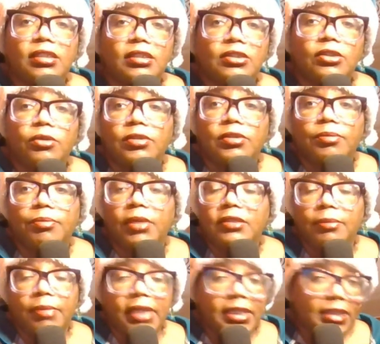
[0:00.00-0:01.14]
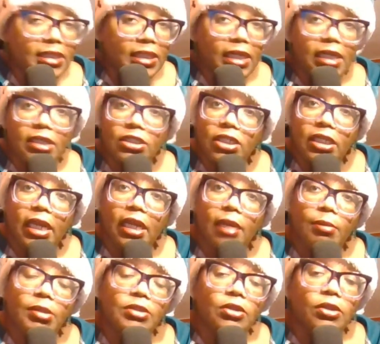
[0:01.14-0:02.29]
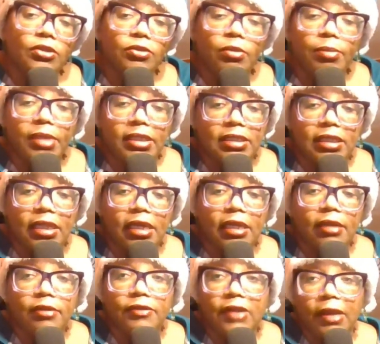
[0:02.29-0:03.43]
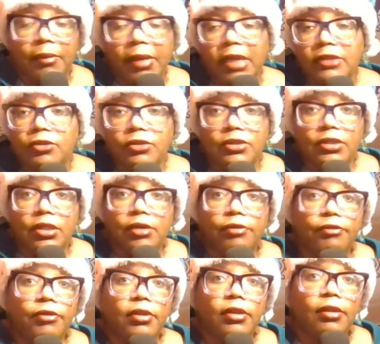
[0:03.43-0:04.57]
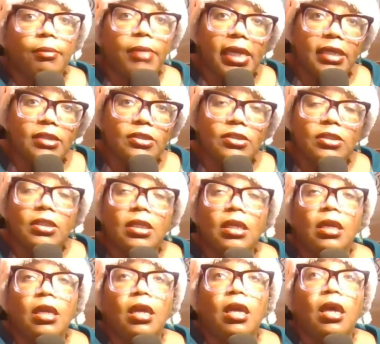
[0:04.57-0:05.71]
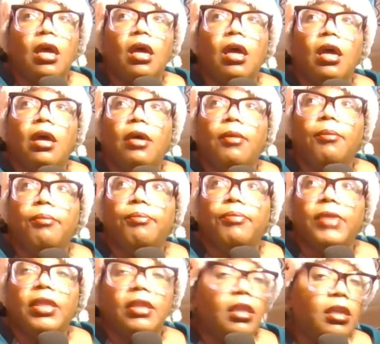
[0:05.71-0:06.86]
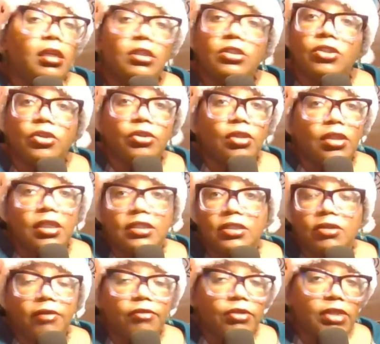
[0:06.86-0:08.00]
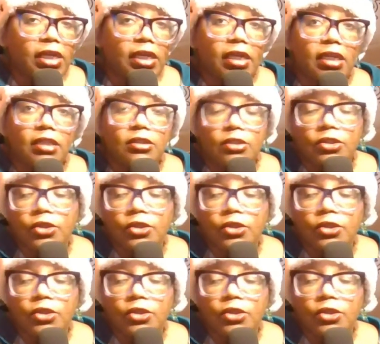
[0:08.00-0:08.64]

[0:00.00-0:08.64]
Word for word: And so it's it's a blessing that A J came, and it's also a blessing that Zach Pascal is there to fill in the blanks. Um, and then it's good that they still have their tight ends.